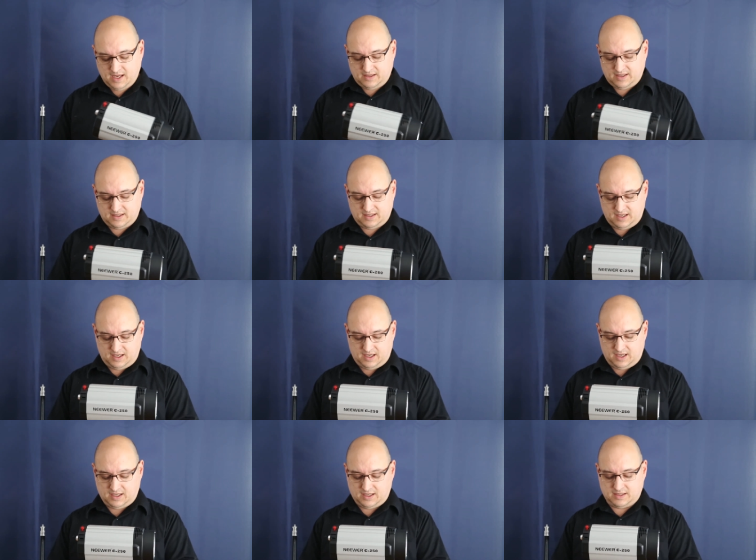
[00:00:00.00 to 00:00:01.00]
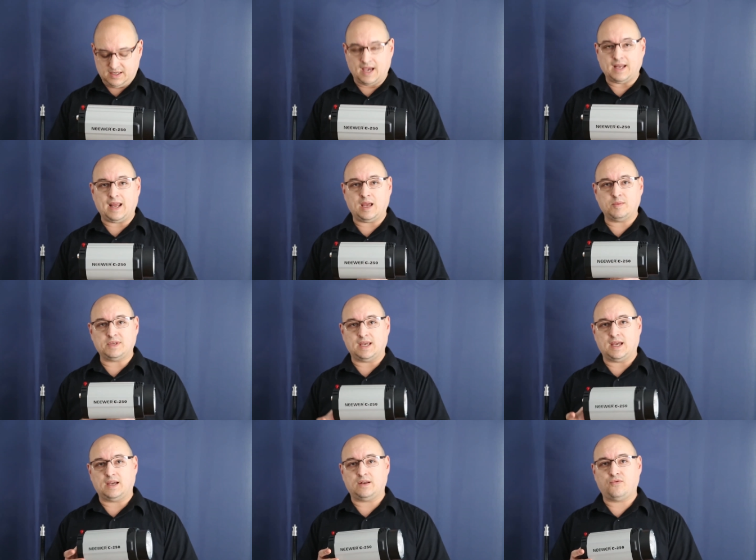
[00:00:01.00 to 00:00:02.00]
this thing is on
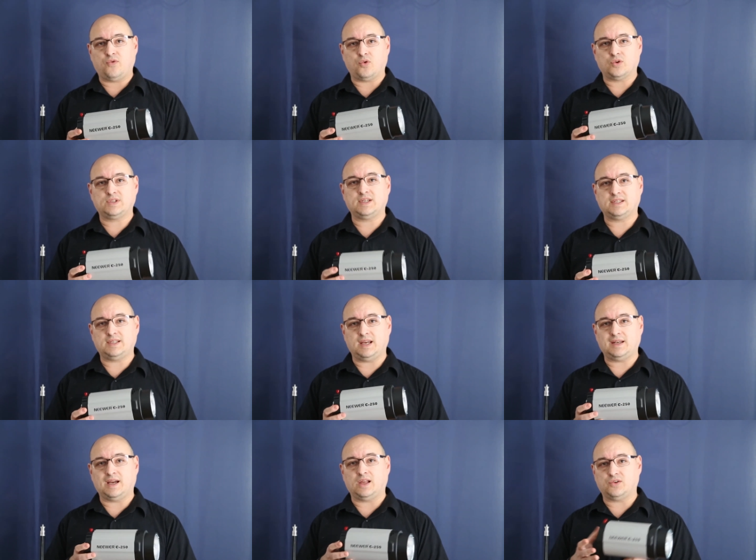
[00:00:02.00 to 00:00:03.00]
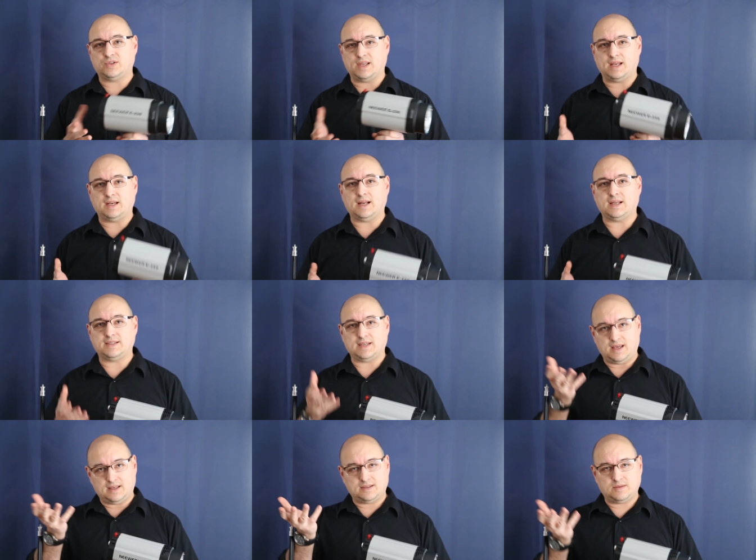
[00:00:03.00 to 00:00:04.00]
Amazon for
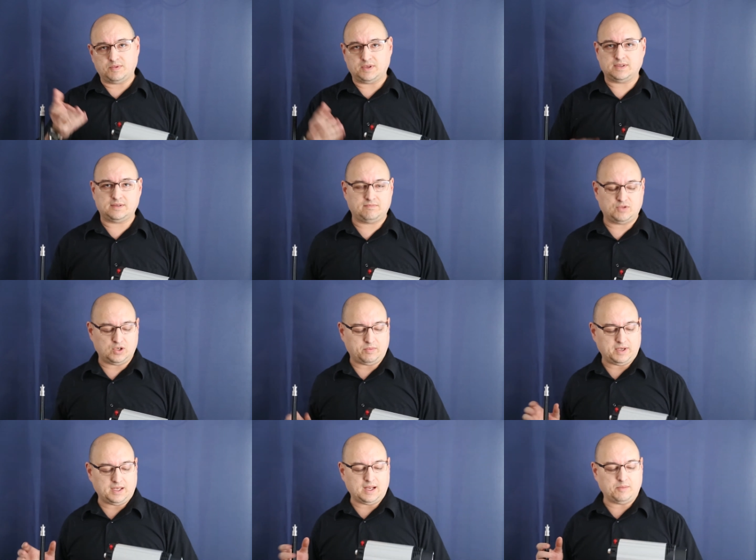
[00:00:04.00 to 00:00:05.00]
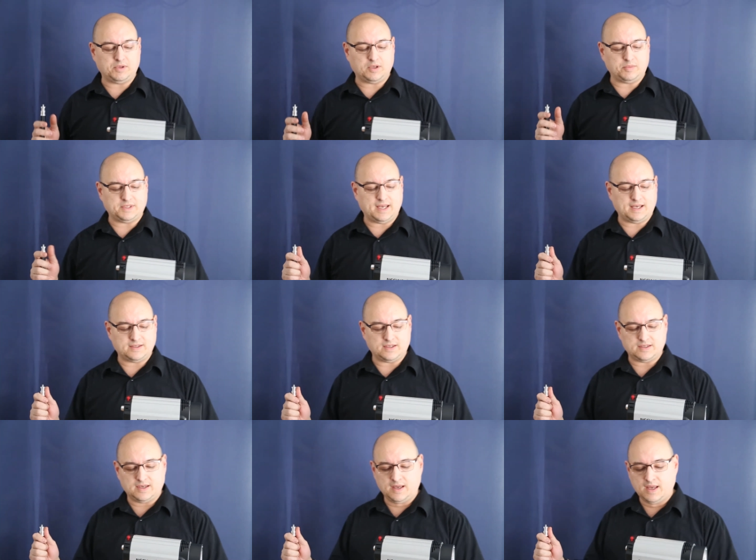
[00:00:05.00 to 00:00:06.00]
$68.99 plus shipping and applicable taxes.